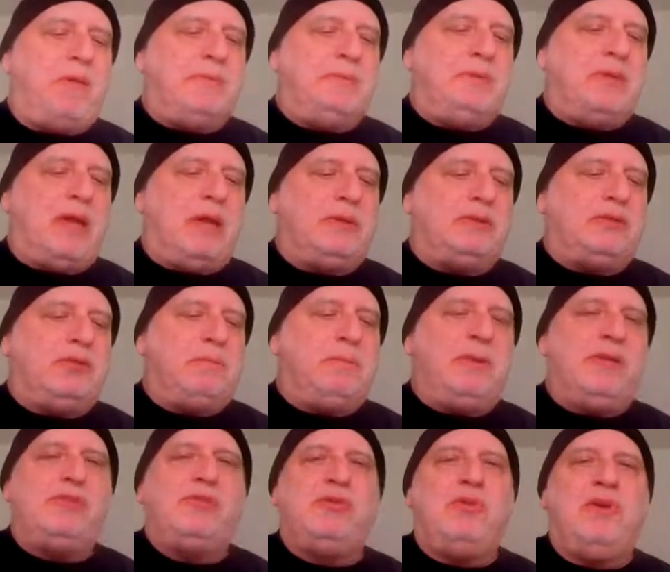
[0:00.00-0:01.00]
that could
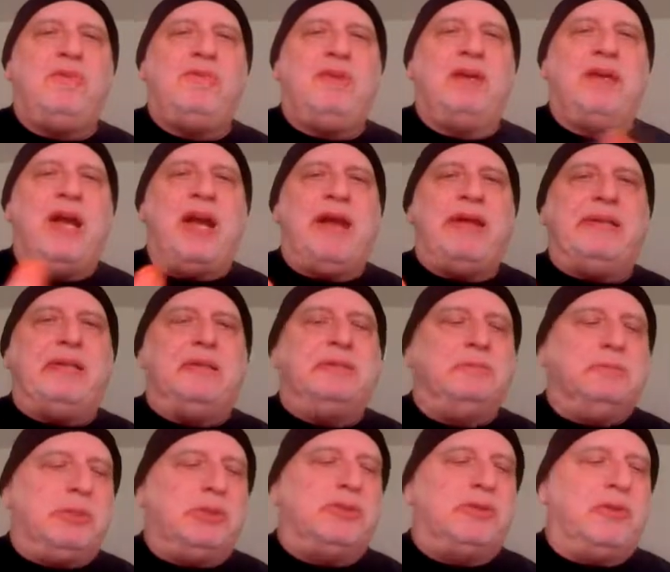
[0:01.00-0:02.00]
piss off a guy like
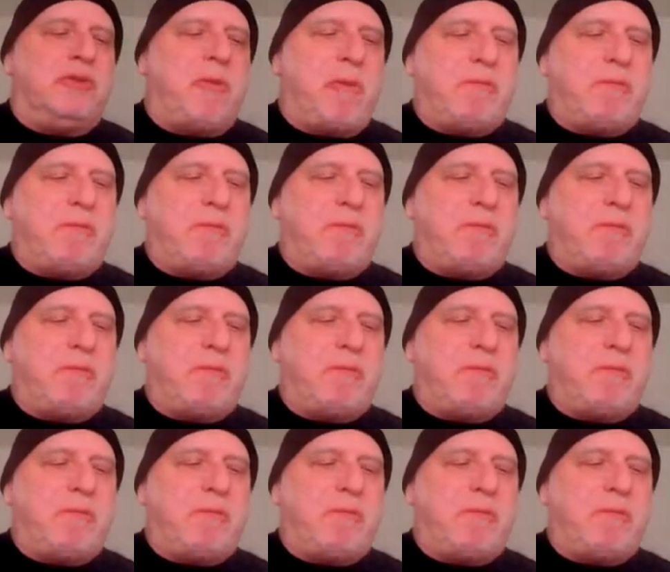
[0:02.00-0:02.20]
Booker.